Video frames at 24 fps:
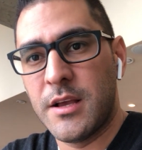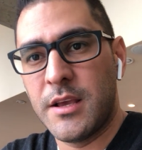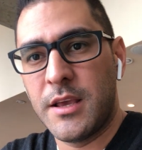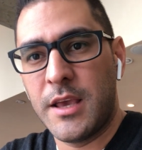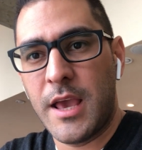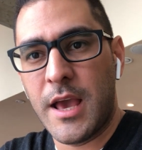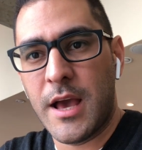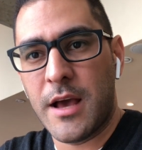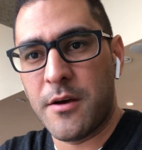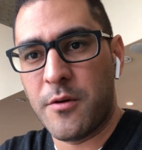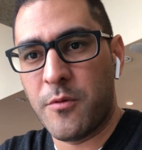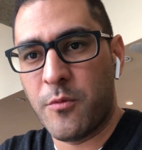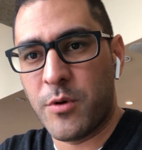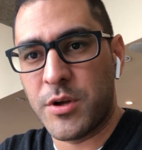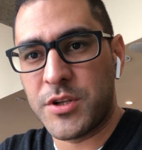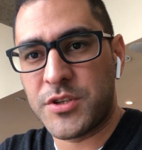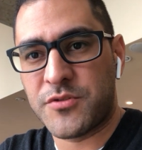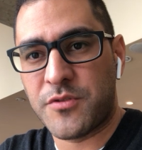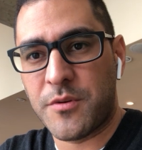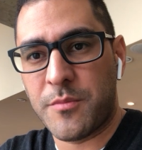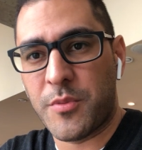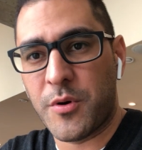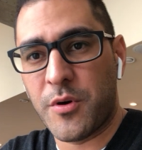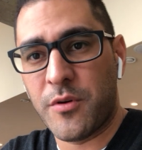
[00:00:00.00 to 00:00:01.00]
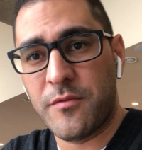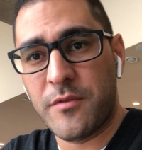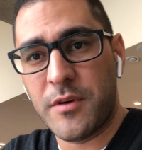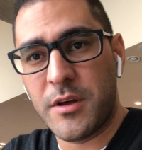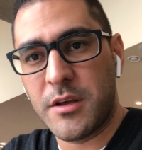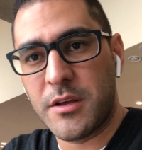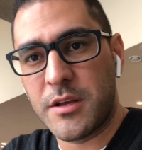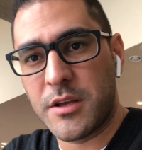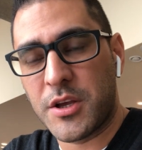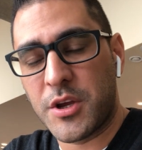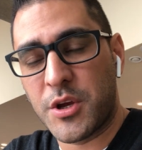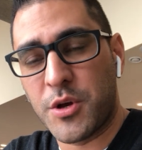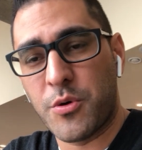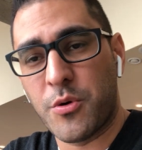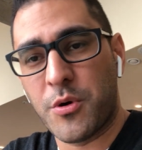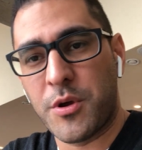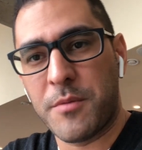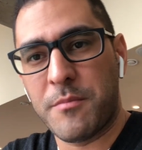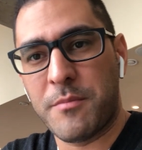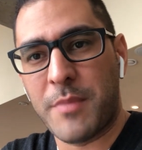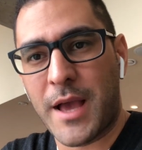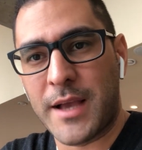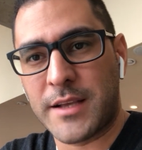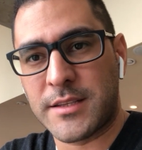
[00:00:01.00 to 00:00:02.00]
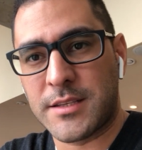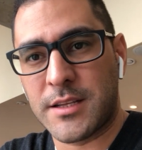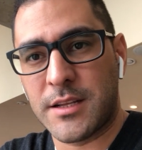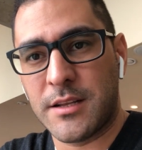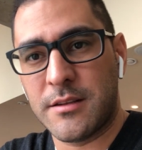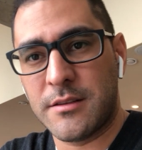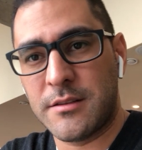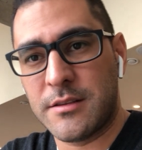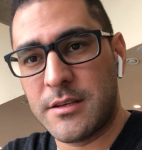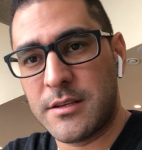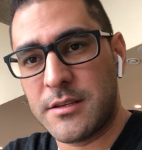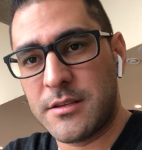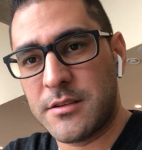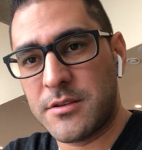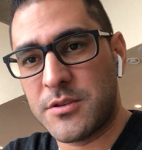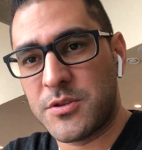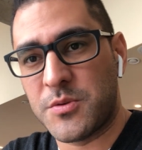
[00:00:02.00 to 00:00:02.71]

Yeah, one trip over, going back to London.